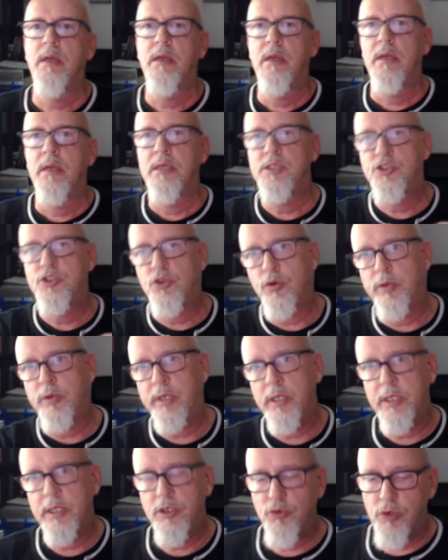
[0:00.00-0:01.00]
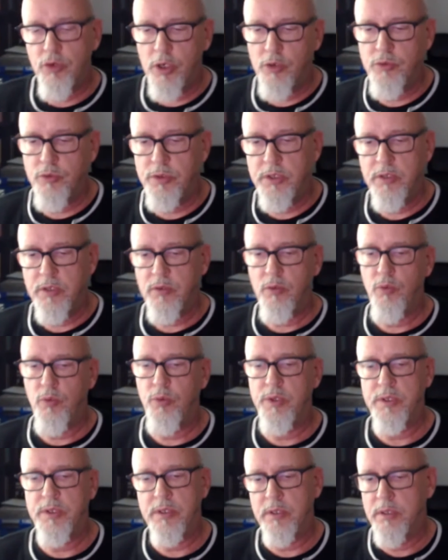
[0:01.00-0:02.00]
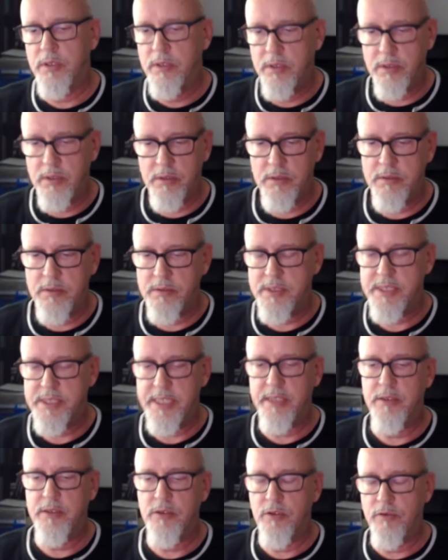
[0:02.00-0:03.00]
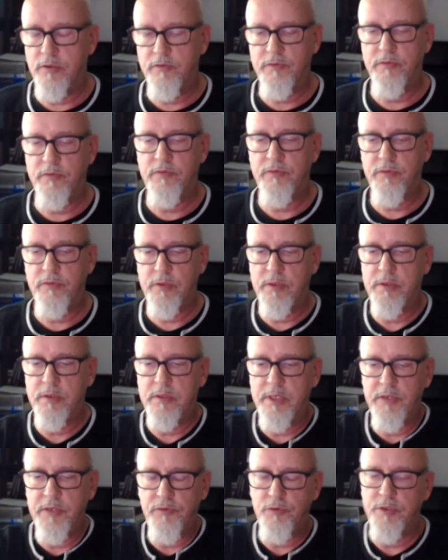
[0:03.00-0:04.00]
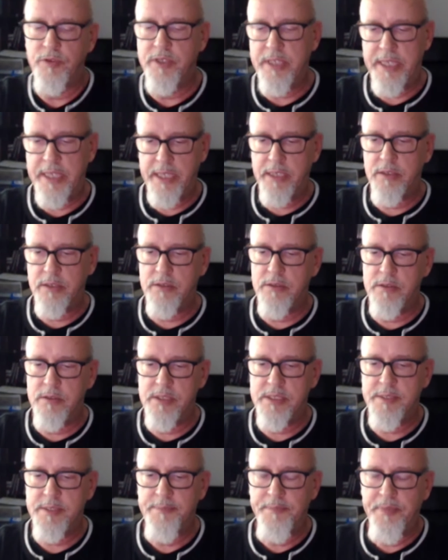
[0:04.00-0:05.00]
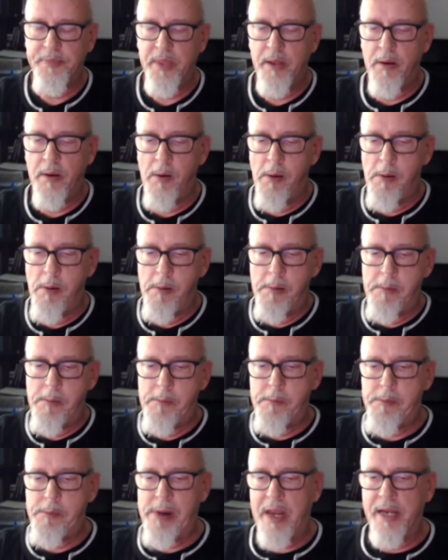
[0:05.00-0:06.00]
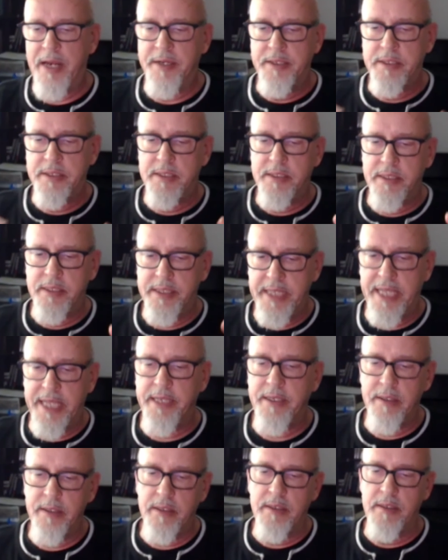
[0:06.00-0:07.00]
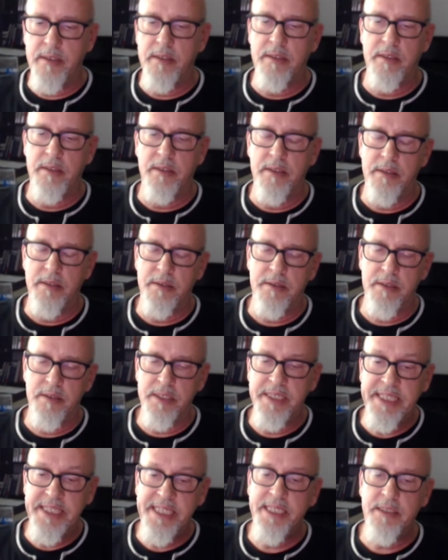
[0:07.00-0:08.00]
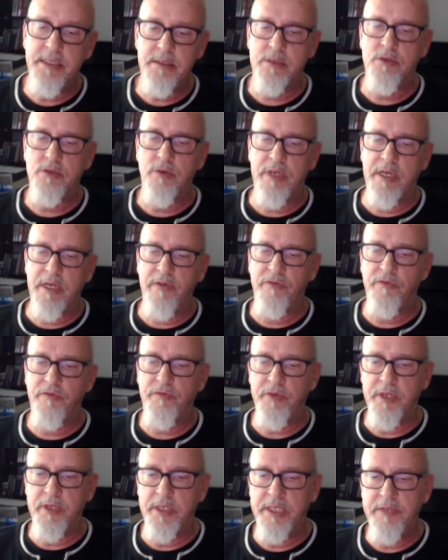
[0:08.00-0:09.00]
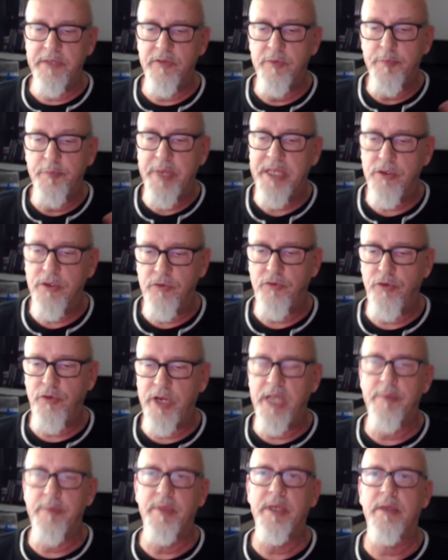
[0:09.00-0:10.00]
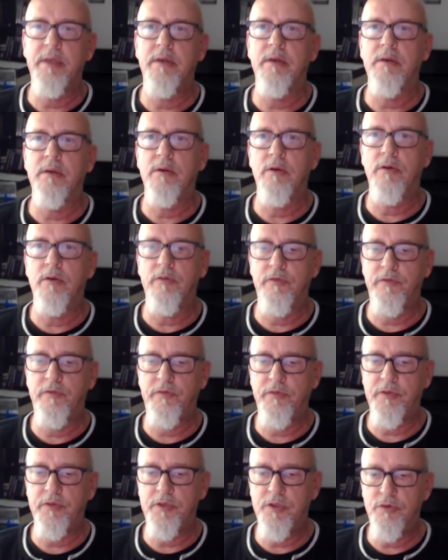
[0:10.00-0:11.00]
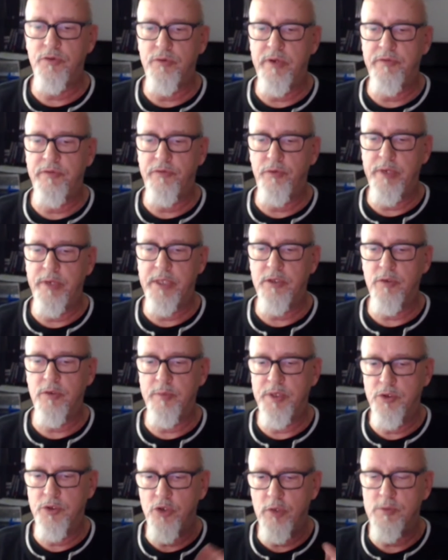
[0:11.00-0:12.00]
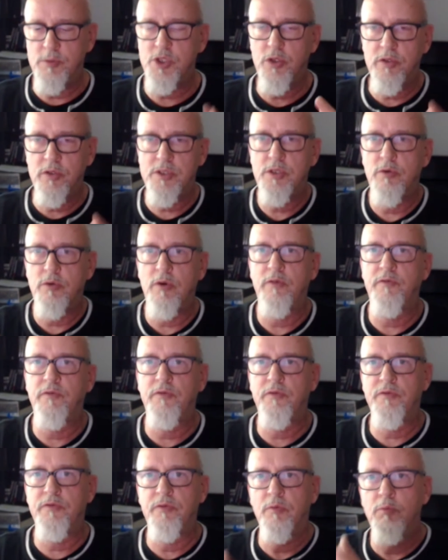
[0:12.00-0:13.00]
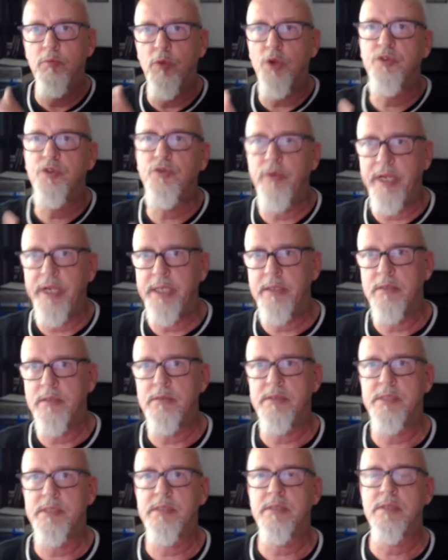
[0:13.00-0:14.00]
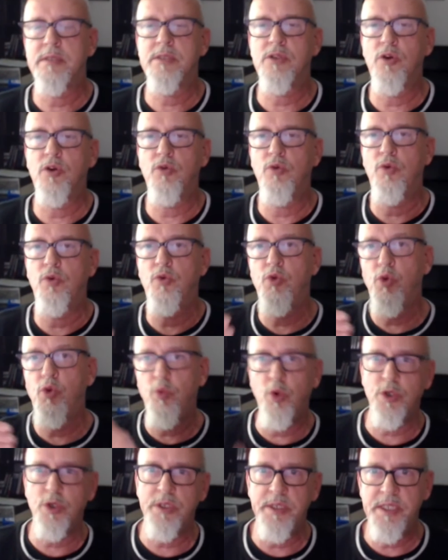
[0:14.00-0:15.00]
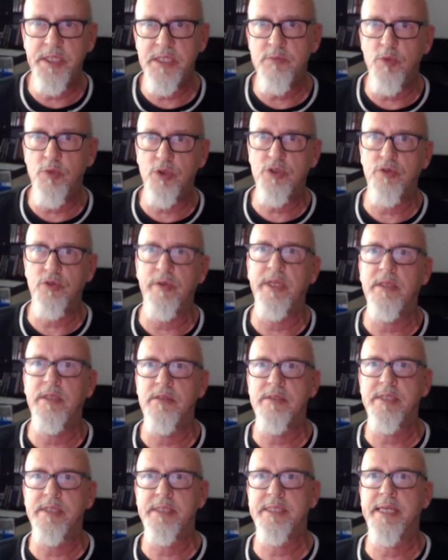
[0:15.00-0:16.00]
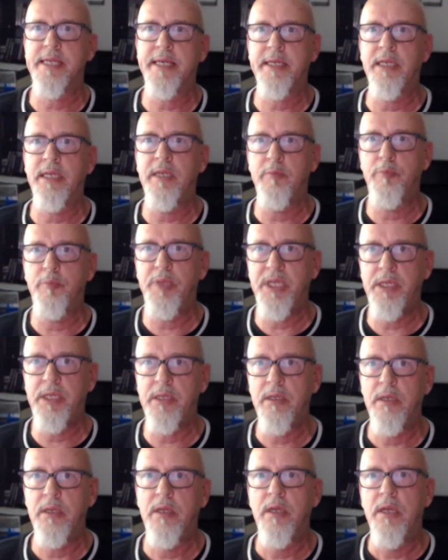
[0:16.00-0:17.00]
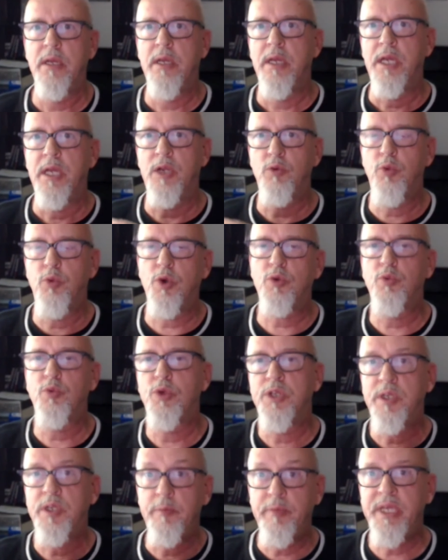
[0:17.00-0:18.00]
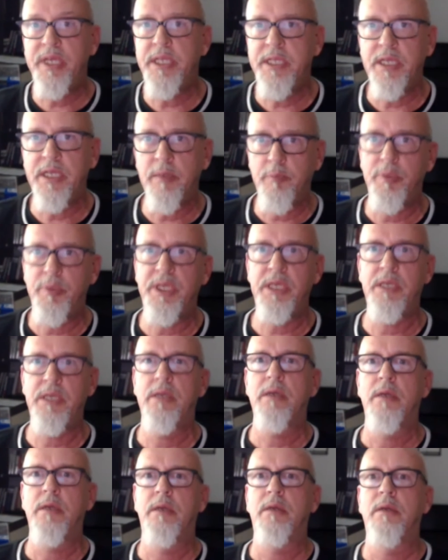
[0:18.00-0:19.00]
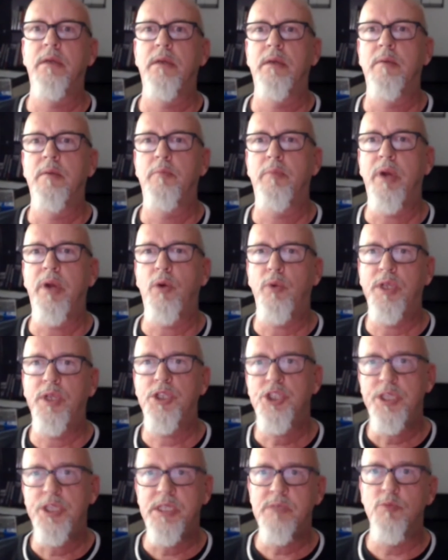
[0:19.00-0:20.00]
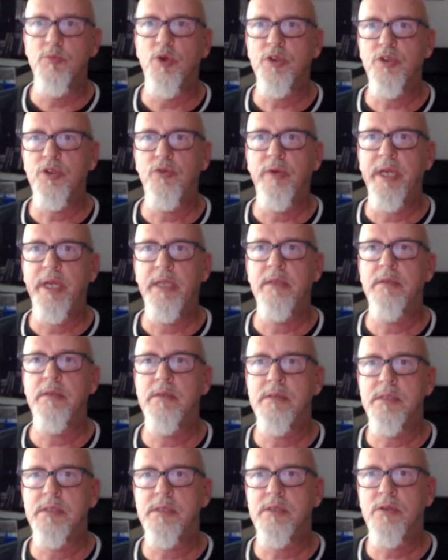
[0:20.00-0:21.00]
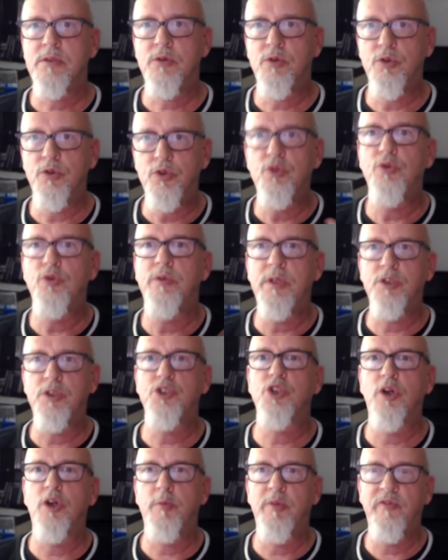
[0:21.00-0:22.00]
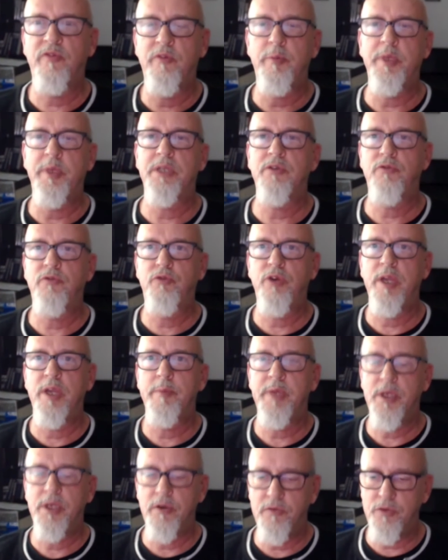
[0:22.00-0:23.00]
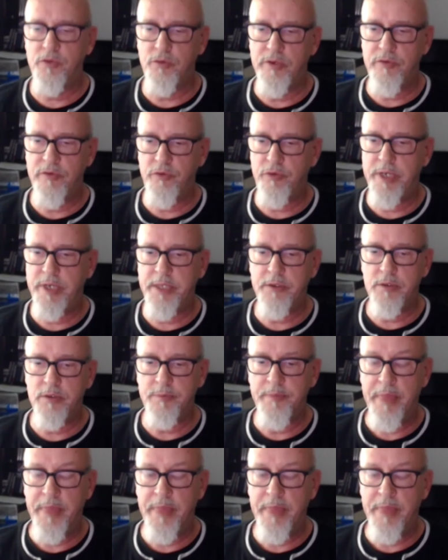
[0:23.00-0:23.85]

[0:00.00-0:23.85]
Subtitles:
historically grown with a set of different actors, and then the need to have an even better framing of the referendum in terms also of moderators. So who would these moderators exactly be, and what would the media be by which these moderators could do their job of a better framing of the referendum?